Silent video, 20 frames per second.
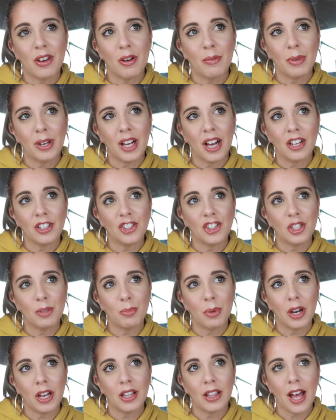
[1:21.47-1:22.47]
Oh my God,
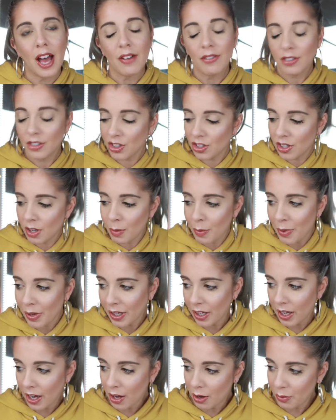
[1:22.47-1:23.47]
she'd probably laugh if she saw my
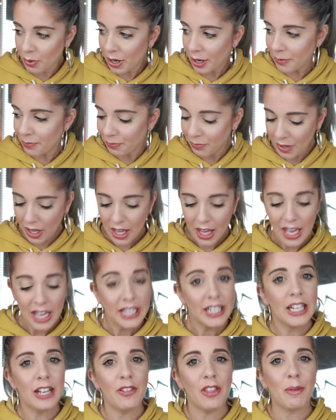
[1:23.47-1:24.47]
bank account. Wow,
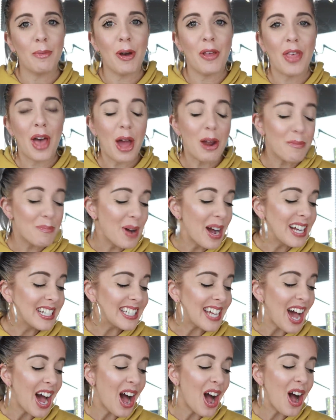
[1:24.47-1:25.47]
didn't even think about that.
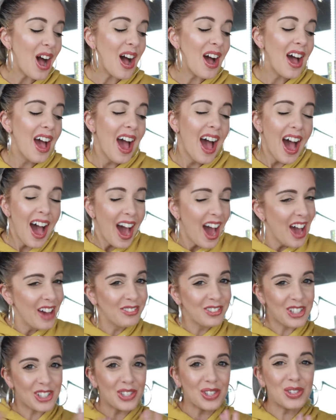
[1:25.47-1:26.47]
But uh,
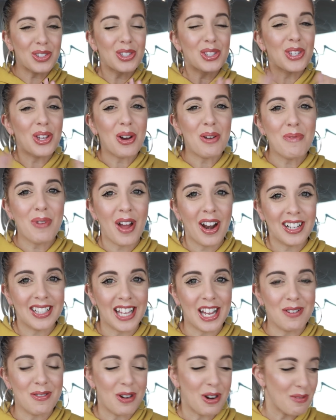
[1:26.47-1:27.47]
I'm just so beyond
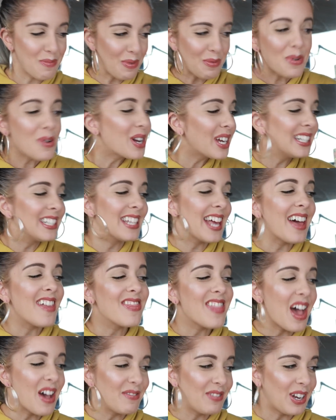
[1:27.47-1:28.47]
excited for her, but we'll get into that
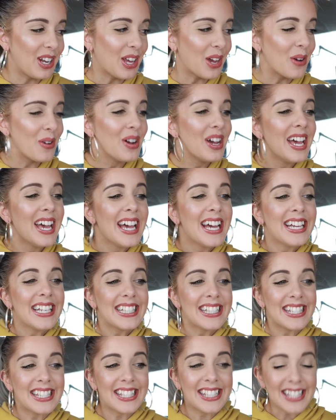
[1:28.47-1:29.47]
in that video.
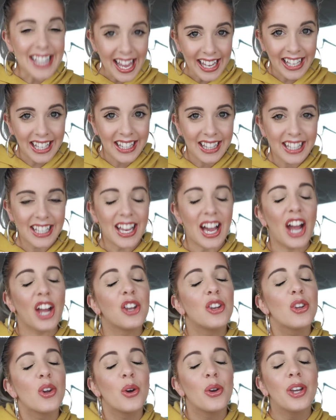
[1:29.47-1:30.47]
Secondly,
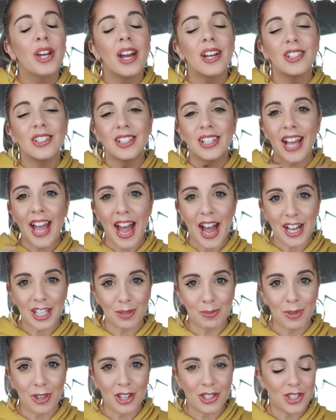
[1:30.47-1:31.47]
I know you guys are gonna
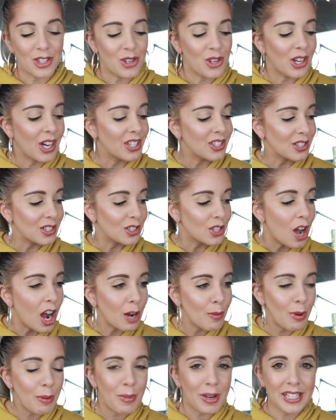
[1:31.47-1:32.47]
ask me this. I know you guys are gonna
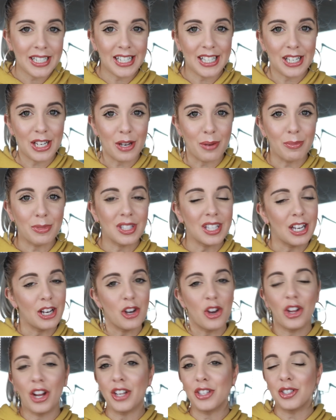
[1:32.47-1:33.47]
talk about my DMs, and I
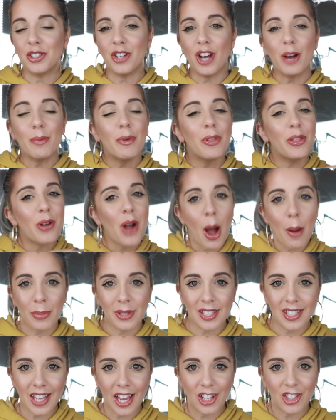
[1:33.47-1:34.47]
know you guys are gonna talk about in the
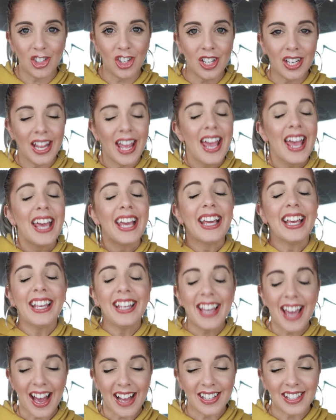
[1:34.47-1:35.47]
comments section.
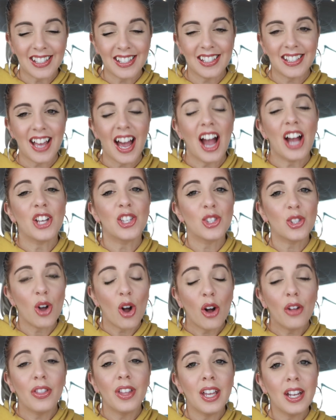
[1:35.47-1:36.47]
Yes, I
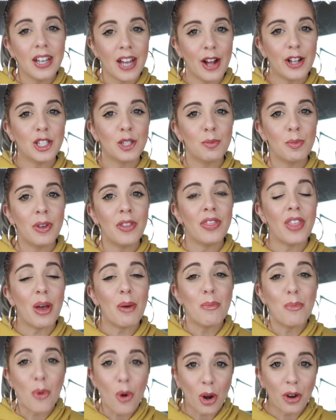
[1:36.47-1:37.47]
saw the announcement
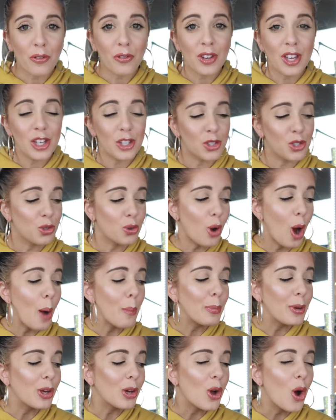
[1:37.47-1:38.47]
that Morphe is
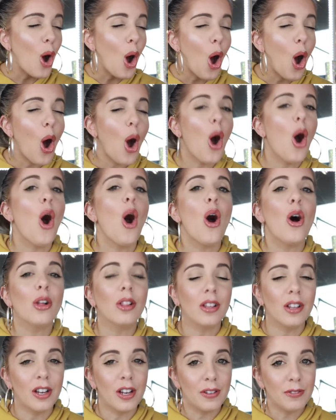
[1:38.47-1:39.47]
dropping
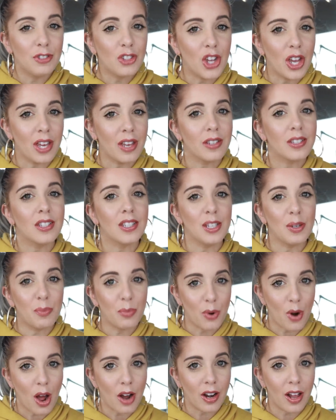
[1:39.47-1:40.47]
all of
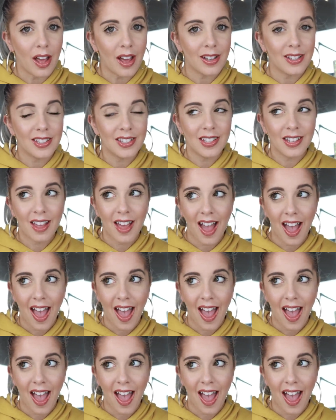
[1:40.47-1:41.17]
JSC products.